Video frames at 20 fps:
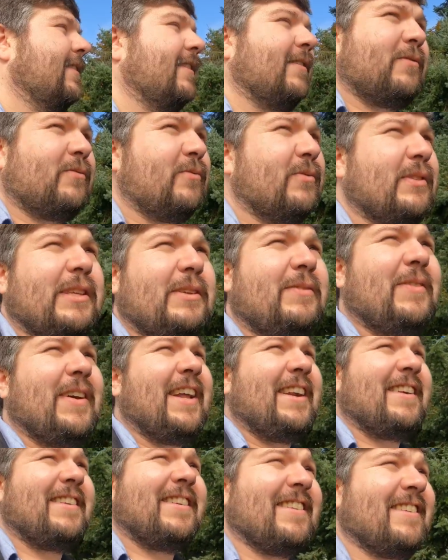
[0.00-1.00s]
it doesn't really
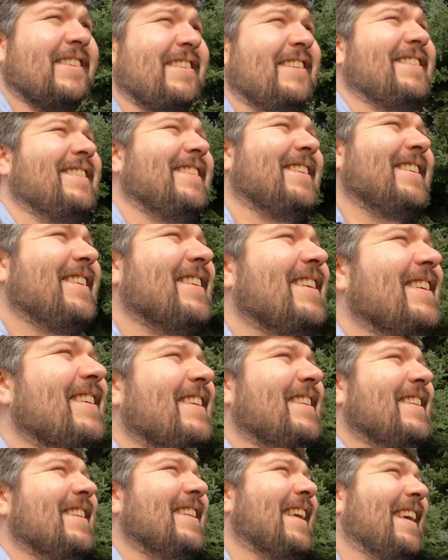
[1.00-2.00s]
matter.
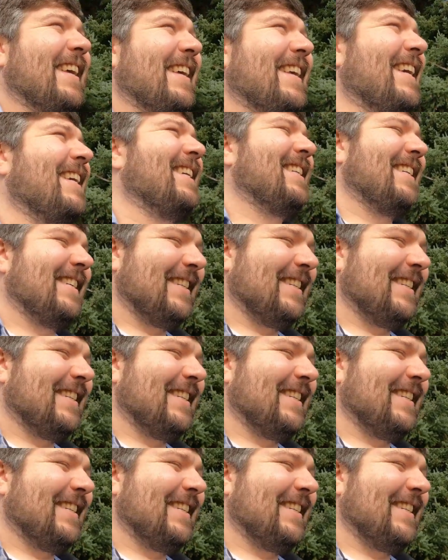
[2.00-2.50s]
Like,